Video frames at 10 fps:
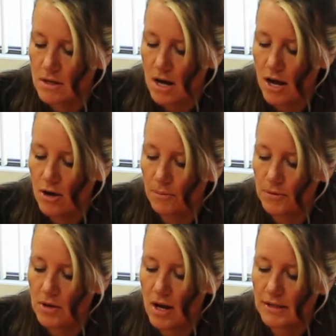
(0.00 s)
I hope
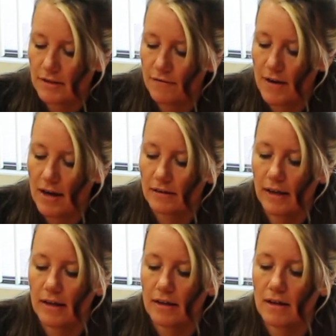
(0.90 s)
you guys have had
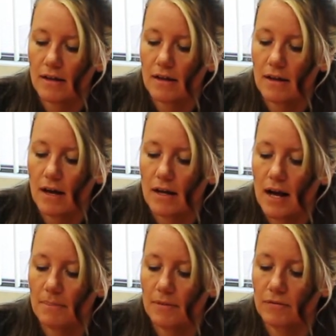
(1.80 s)
like a
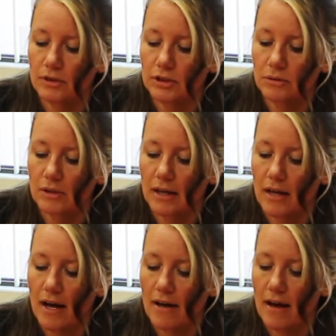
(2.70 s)
cup of glue like
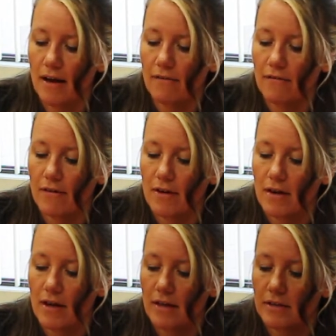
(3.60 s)
I have.
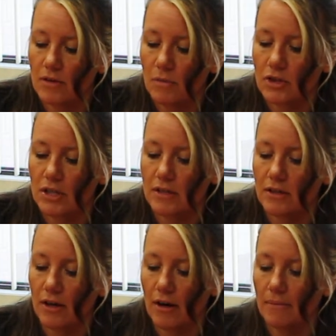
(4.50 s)
It's so much
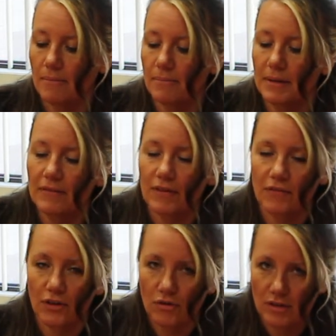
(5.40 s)
easier. But even if
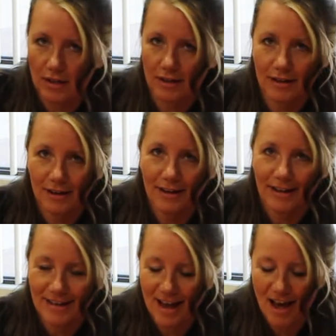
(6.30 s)
you're using,
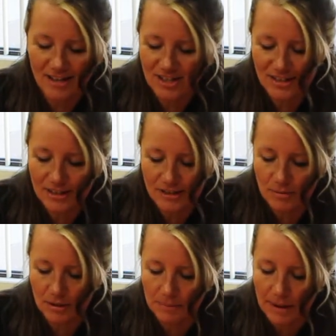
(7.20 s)
yeah, it just does
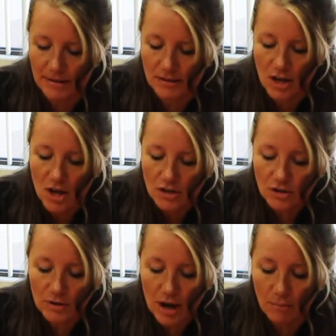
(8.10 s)
work the best.
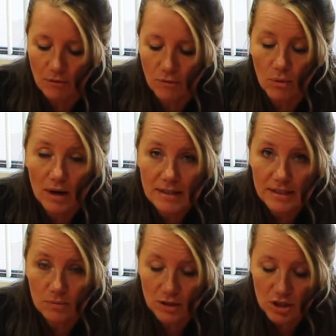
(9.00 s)
So now, before I
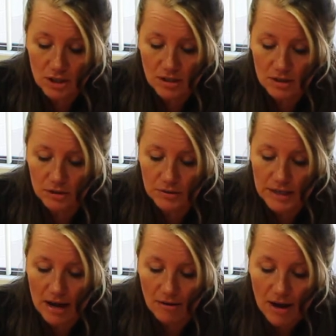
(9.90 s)
squish this glue
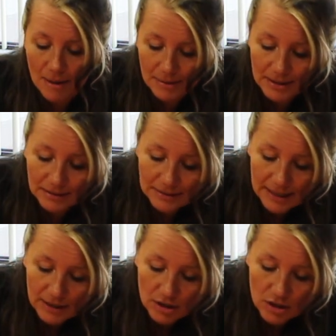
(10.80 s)
down, I'm going to
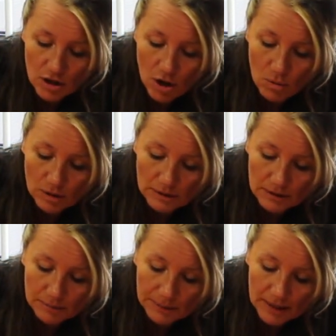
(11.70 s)
let it go a
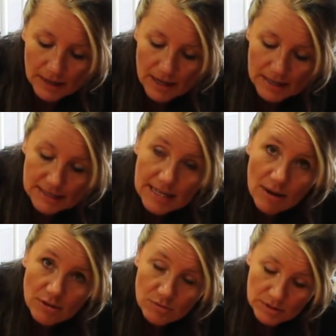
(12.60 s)
little bit. Because see
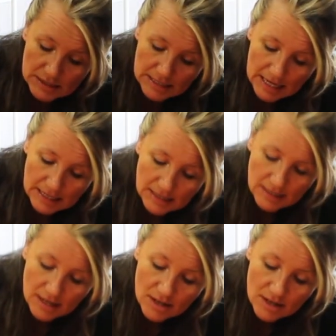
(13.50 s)
how it's really tight?